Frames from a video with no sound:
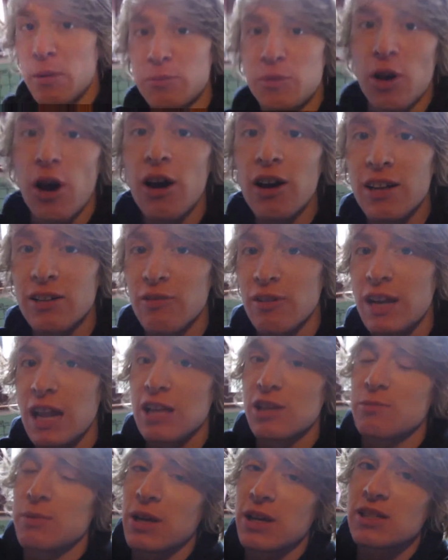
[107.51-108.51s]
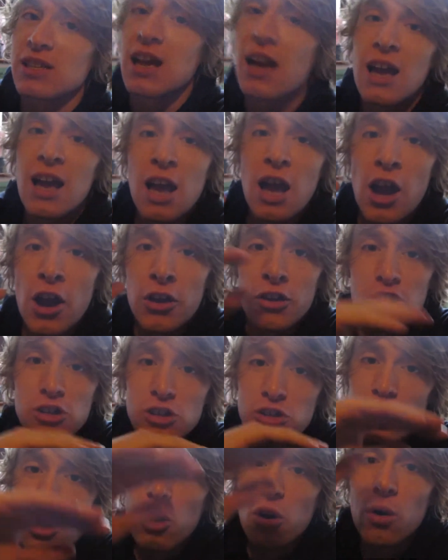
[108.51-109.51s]
why I'm talking right now is because
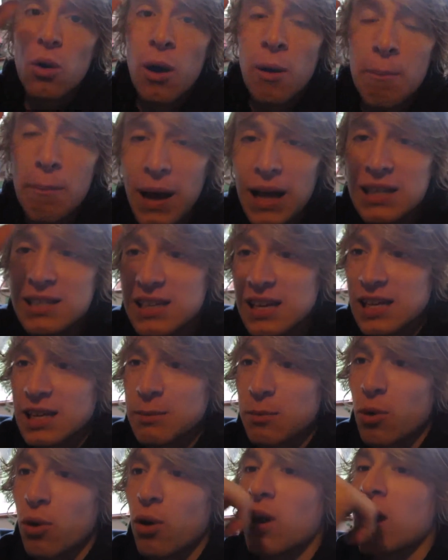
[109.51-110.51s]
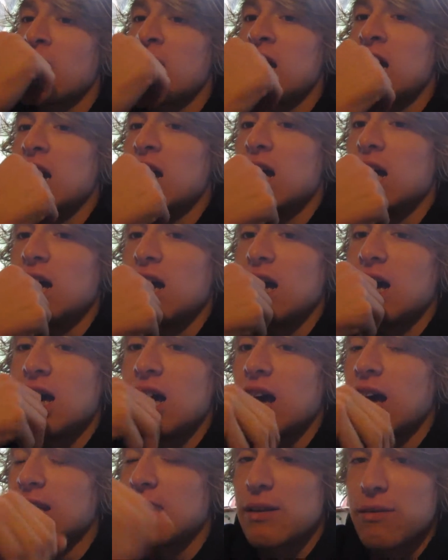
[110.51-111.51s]
there's no maths anymore.
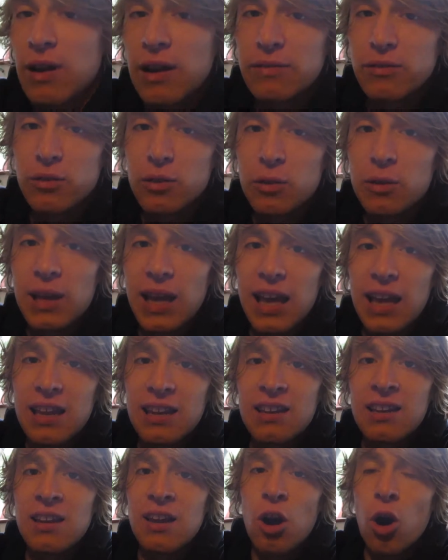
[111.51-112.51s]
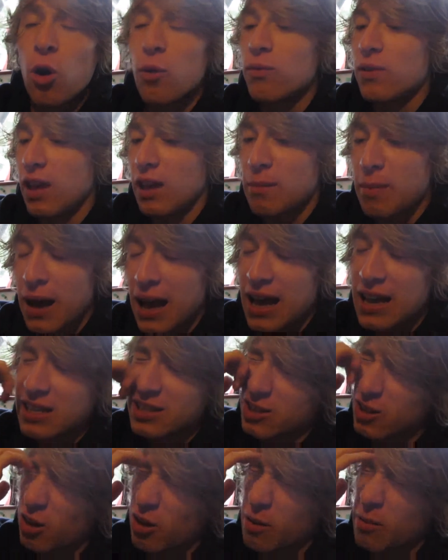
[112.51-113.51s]
I never have to do it again. Hopefully I
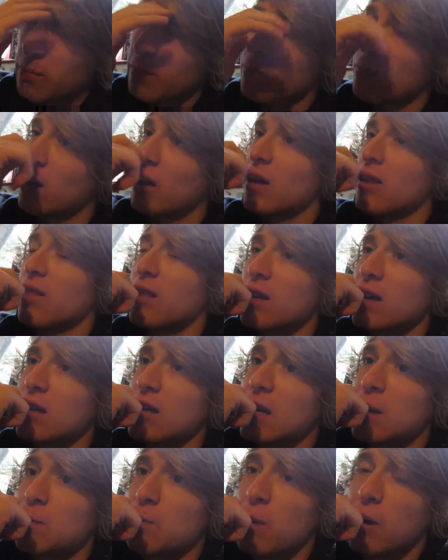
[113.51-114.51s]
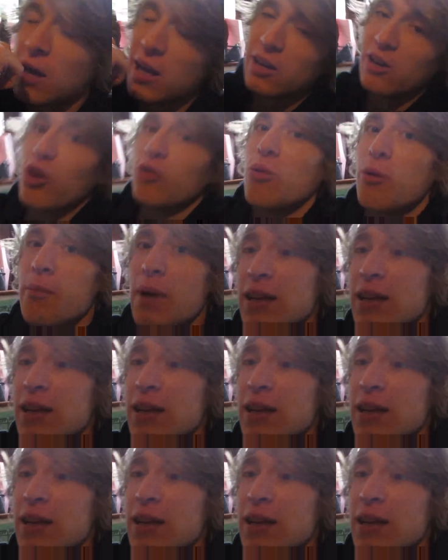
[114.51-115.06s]
pass, you know. I think I did, but no more